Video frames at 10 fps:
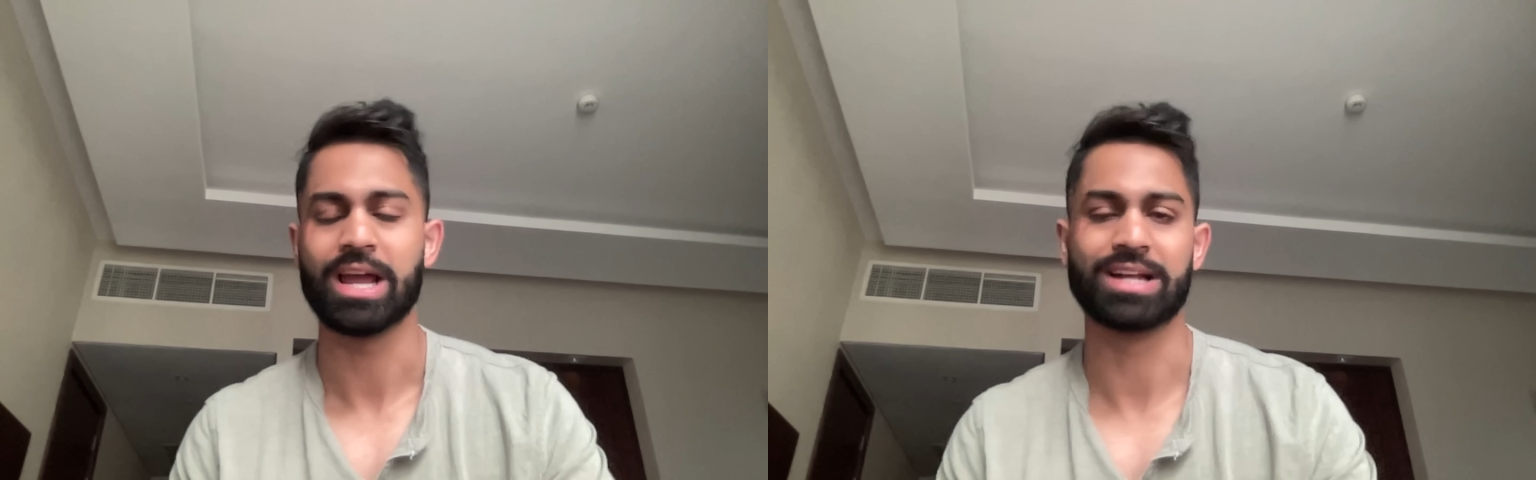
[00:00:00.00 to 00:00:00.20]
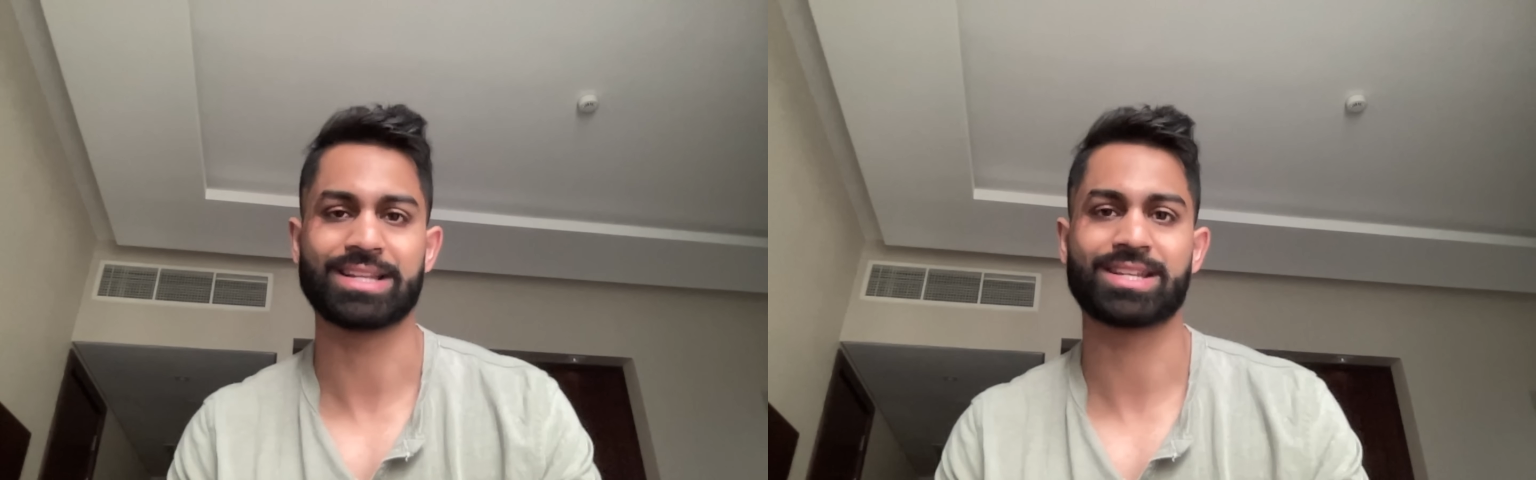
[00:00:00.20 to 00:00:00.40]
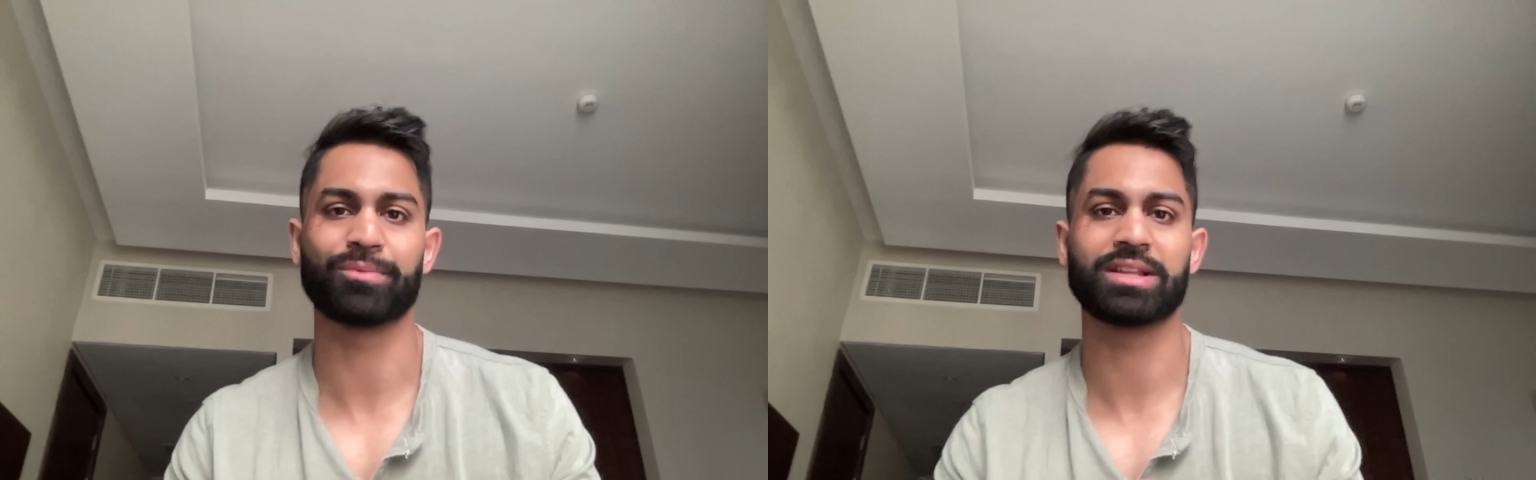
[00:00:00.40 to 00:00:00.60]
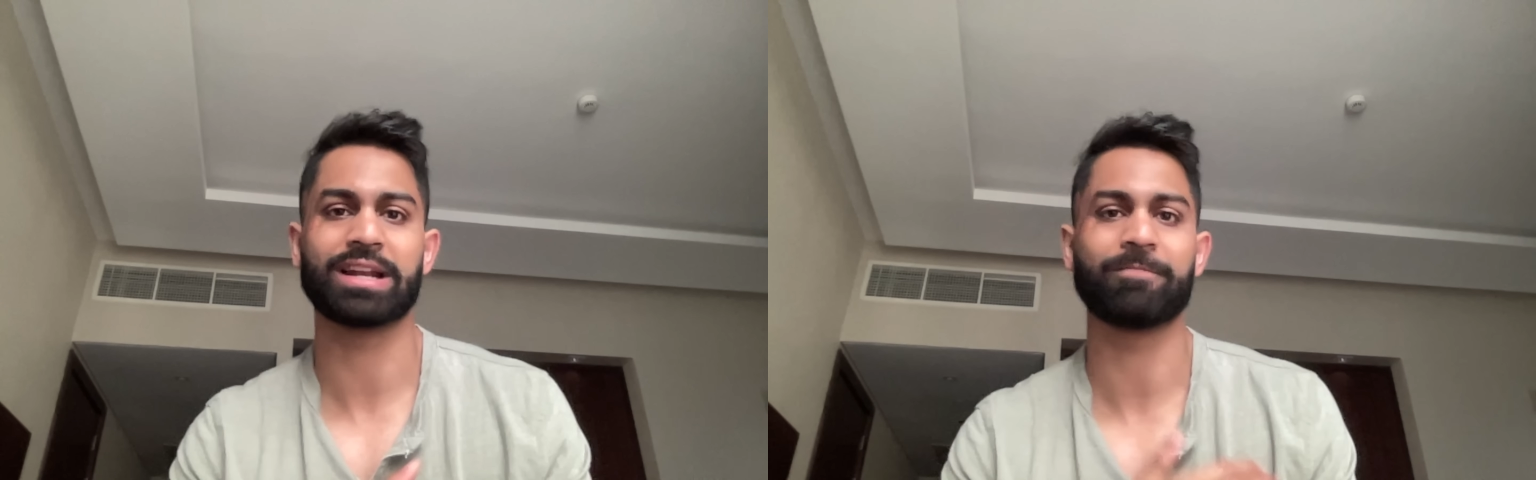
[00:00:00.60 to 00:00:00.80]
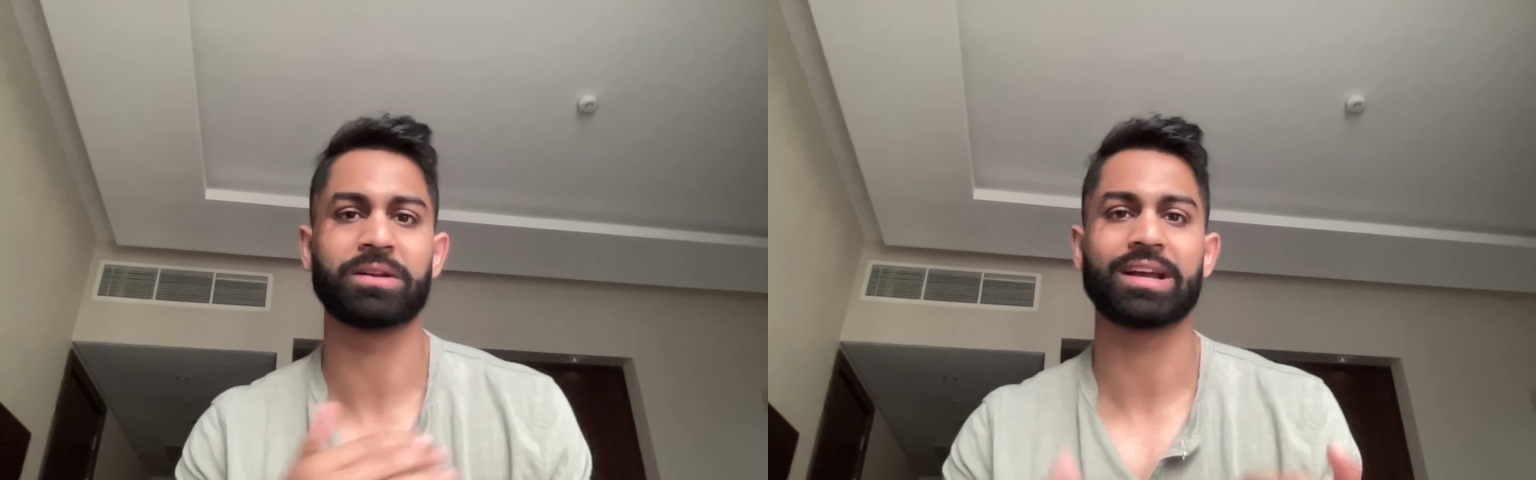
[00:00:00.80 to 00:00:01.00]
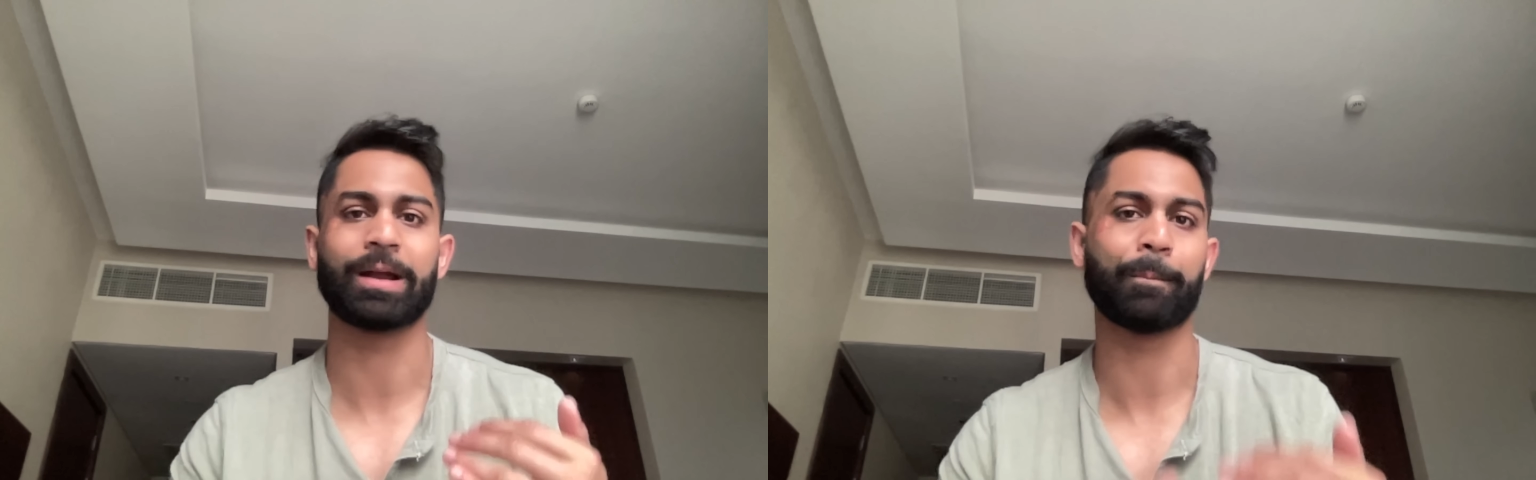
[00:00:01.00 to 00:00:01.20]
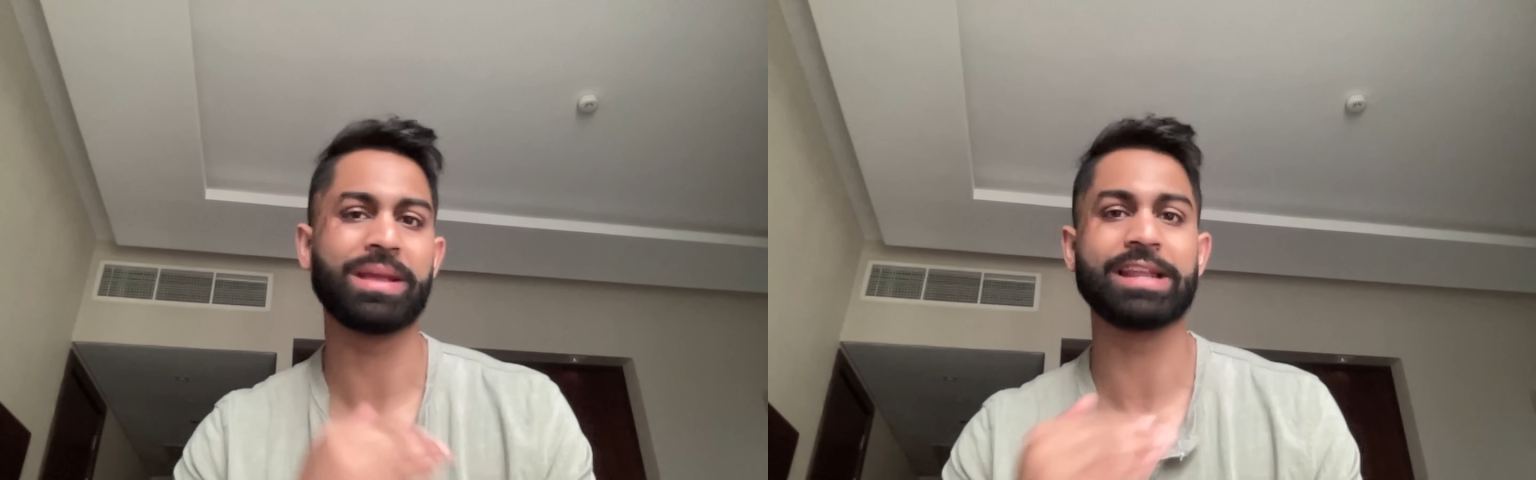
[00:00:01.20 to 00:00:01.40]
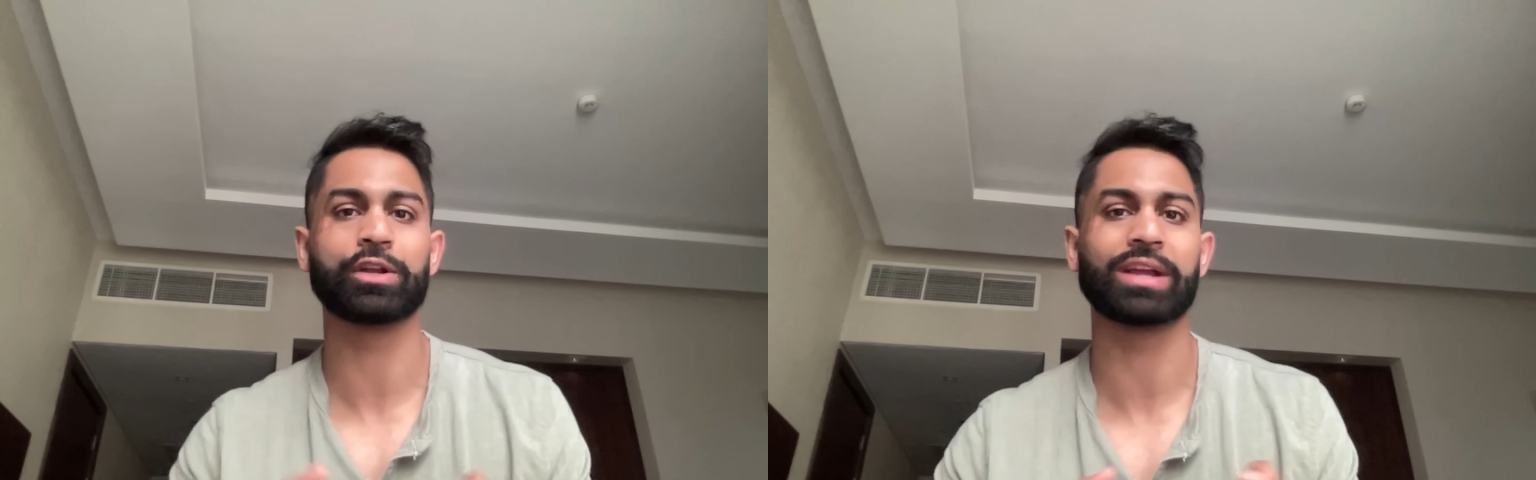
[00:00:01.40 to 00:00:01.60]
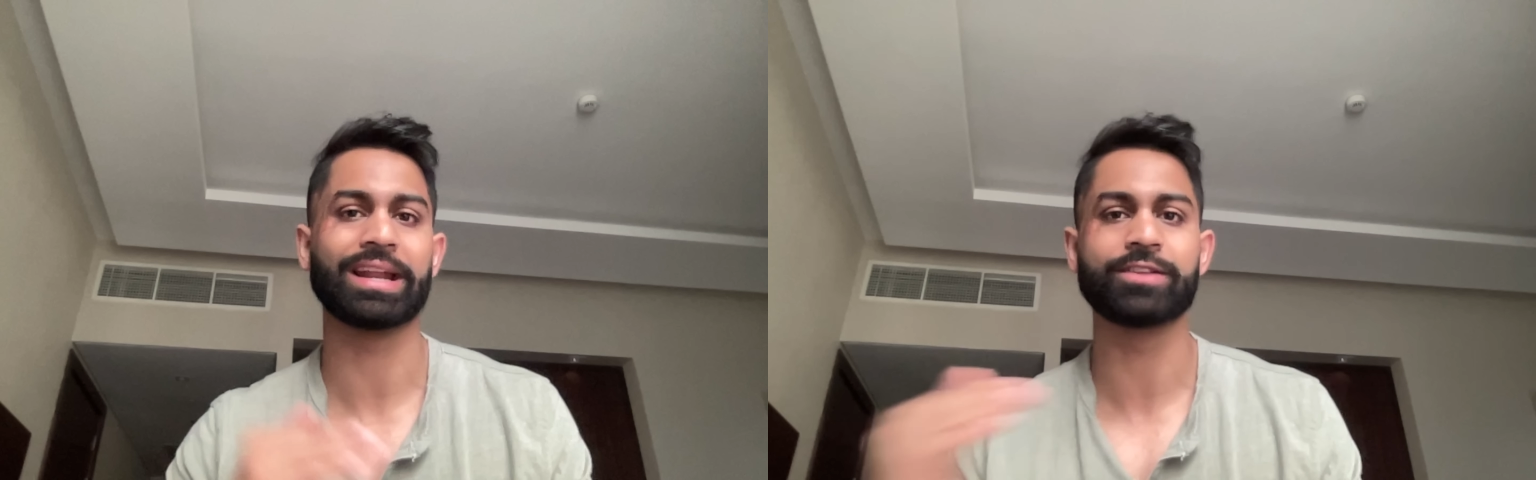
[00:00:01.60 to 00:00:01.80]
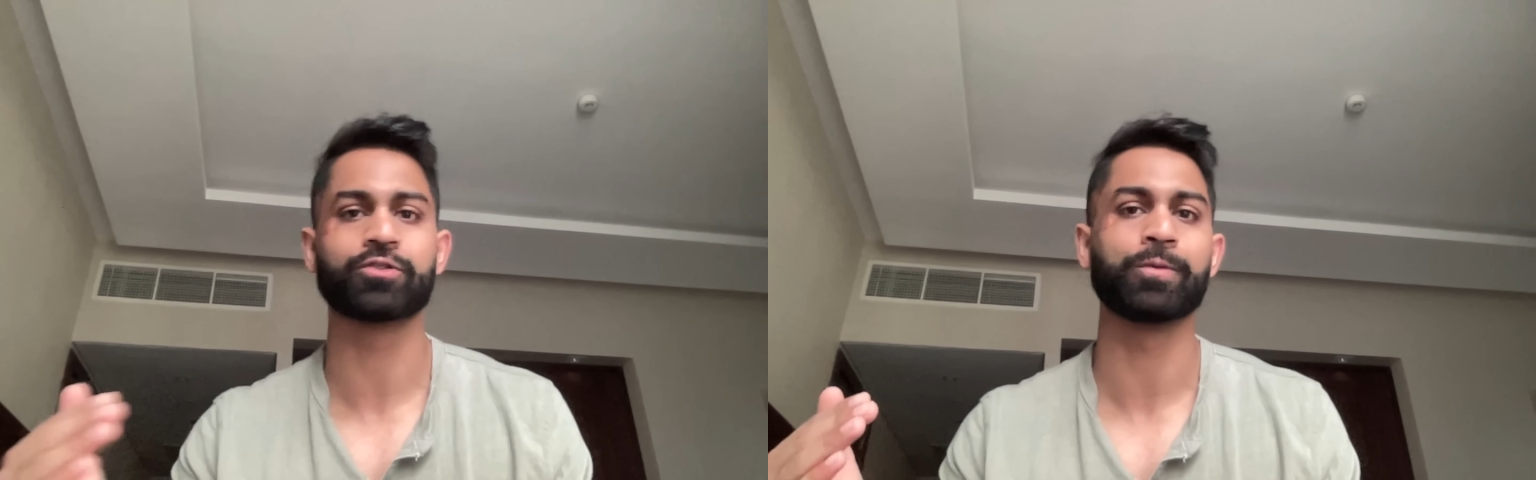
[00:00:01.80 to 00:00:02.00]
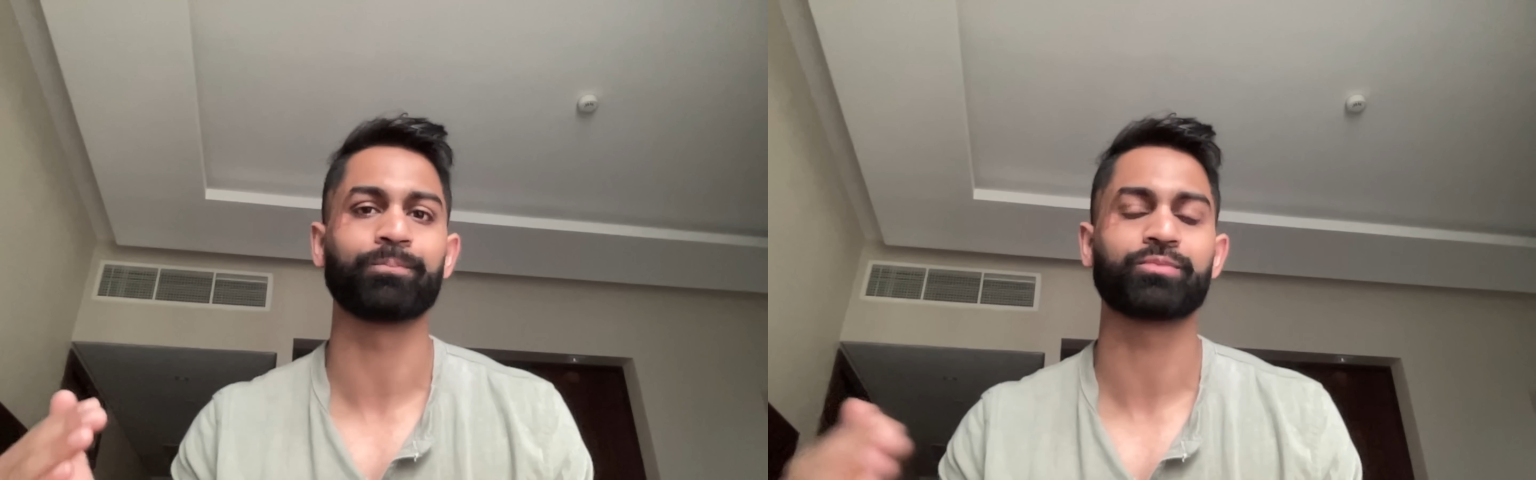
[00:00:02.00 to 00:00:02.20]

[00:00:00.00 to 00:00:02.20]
And that's something that I've been kind of meaning to get into,